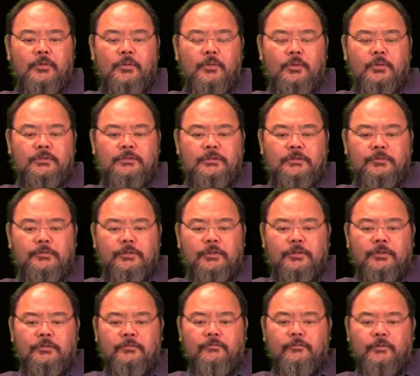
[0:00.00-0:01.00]
or
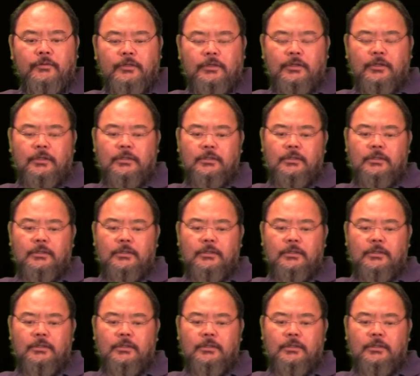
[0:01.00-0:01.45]
0 for the